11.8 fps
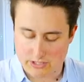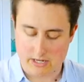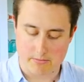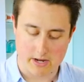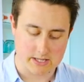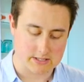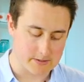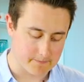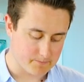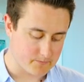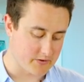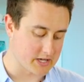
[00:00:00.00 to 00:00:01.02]
dead man's
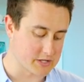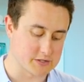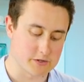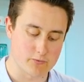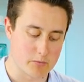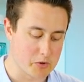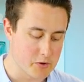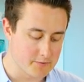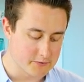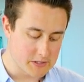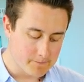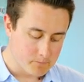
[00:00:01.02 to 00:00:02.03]
fingers
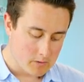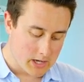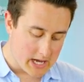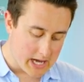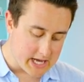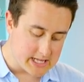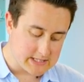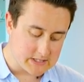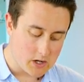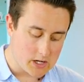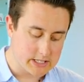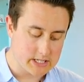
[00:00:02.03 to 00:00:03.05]
removed.
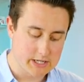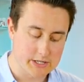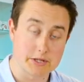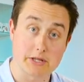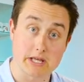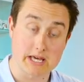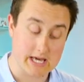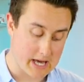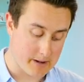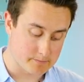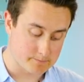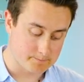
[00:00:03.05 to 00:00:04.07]
Inside the,
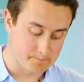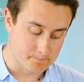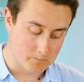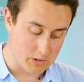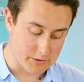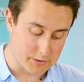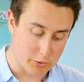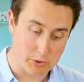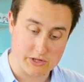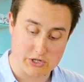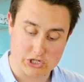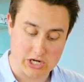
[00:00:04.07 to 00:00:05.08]
um, the
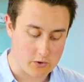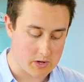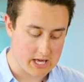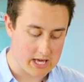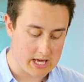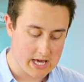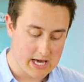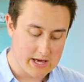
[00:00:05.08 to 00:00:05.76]
body, the shell here,